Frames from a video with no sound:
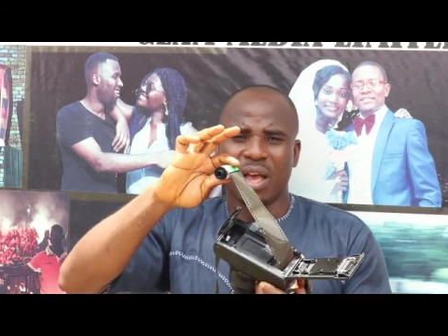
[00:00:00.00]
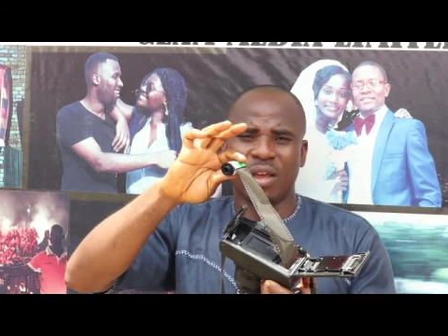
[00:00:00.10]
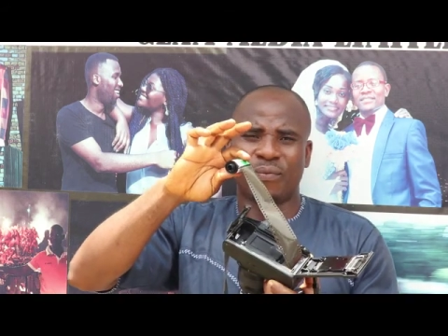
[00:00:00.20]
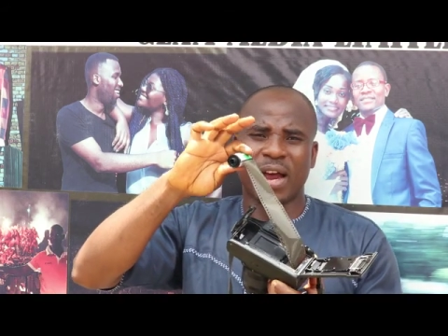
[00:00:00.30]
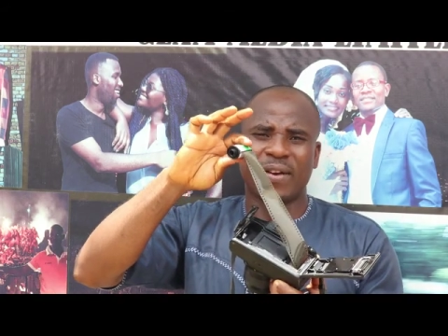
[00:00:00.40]

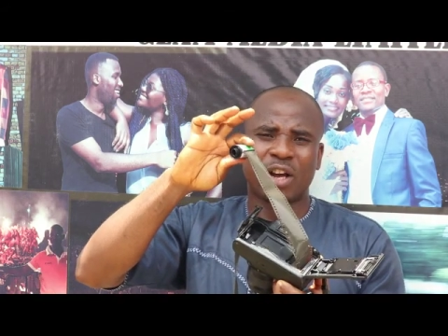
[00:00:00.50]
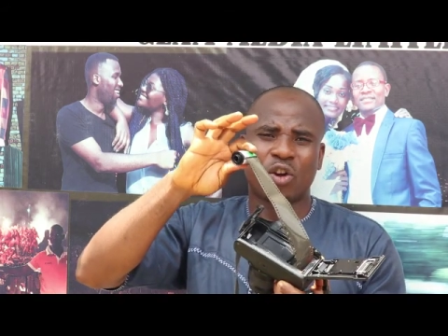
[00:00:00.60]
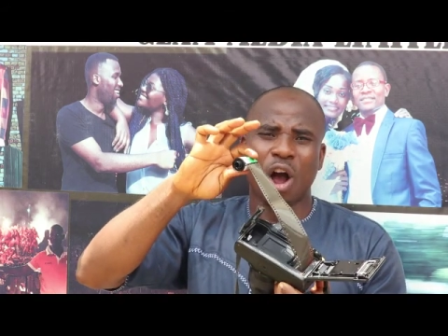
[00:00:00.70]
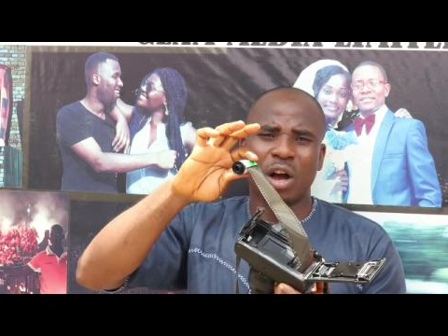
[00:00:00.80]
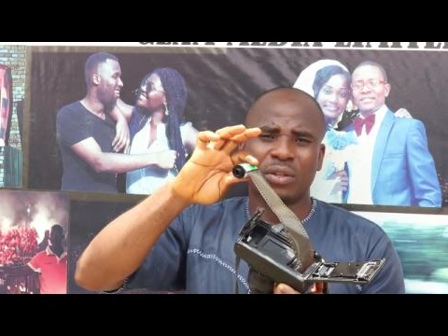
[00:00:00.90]
If I
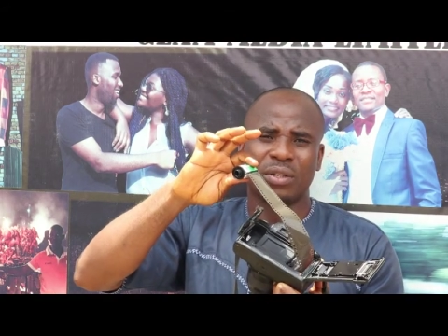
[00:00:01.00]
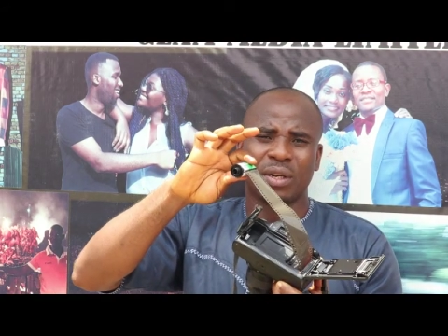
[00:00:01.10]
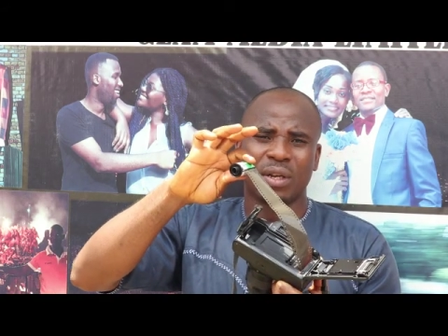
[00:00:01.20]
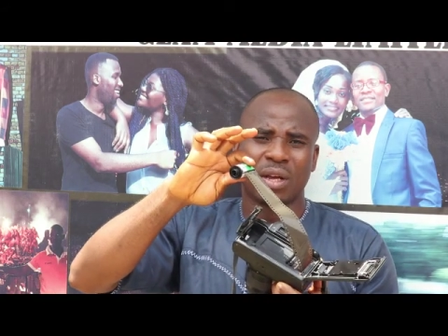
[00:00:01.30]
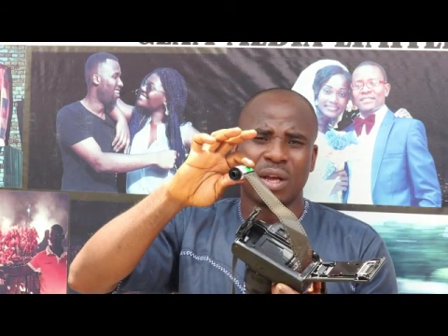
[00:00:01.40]
record
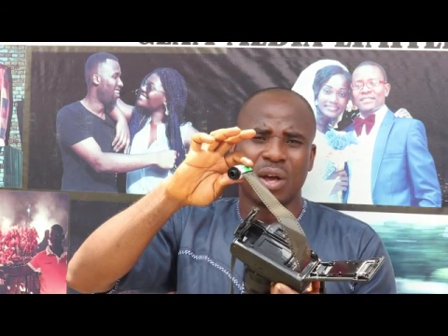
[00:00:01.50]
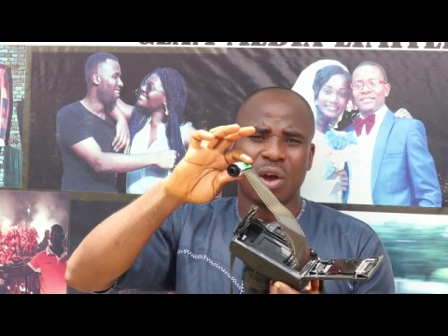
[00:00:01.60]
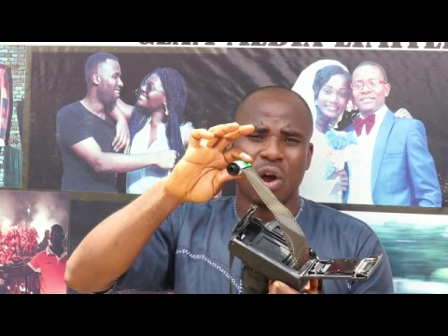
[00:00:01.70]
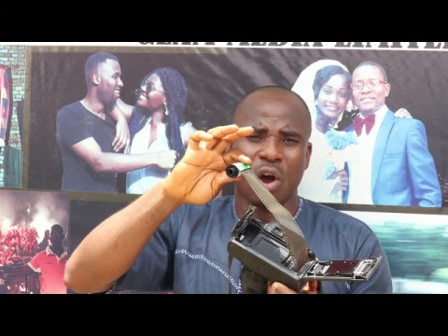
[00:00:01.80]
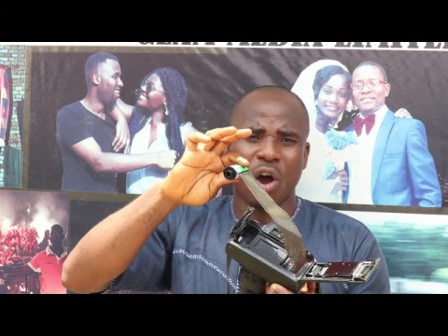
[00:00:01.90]

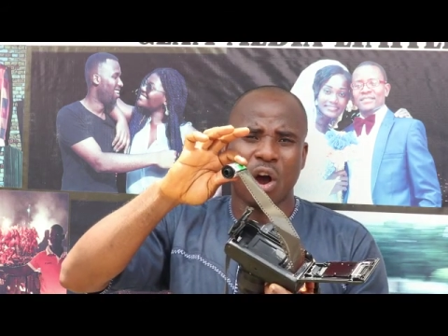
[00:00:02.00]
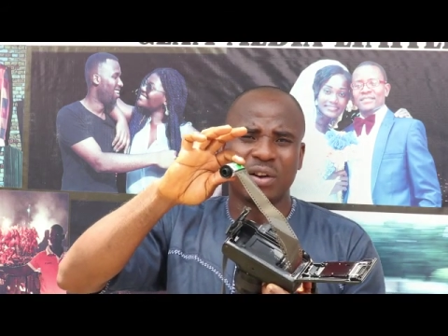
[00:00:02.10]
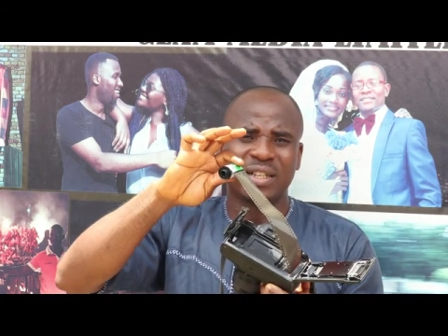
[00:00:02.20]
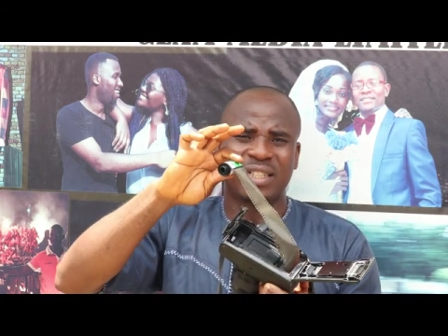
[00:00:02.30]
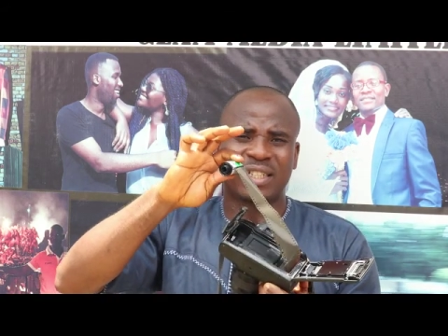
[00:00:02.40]

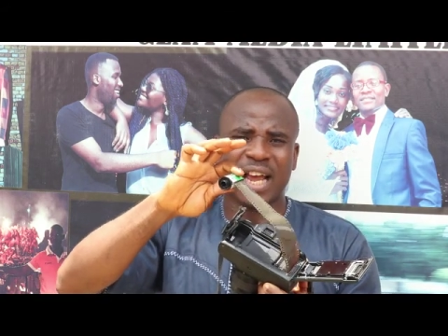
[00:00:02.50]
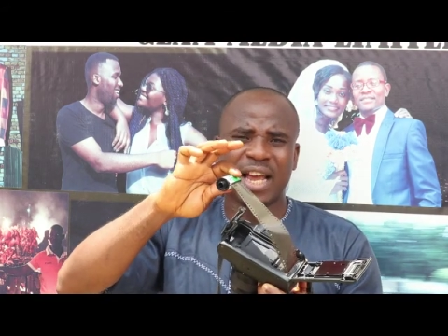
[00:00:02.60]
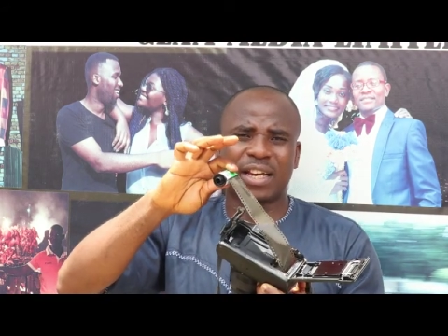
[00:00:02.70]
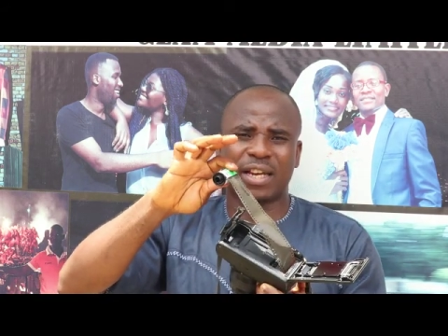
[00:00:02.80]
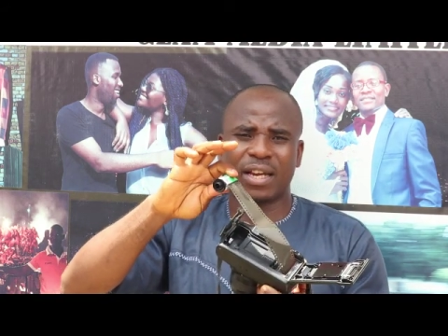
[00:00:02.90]
or
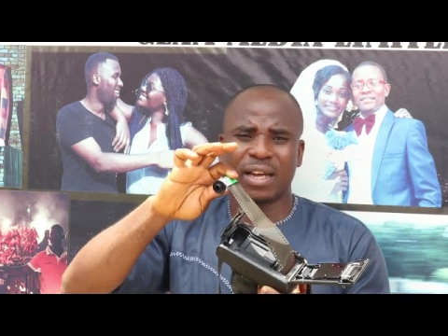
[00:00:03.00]
take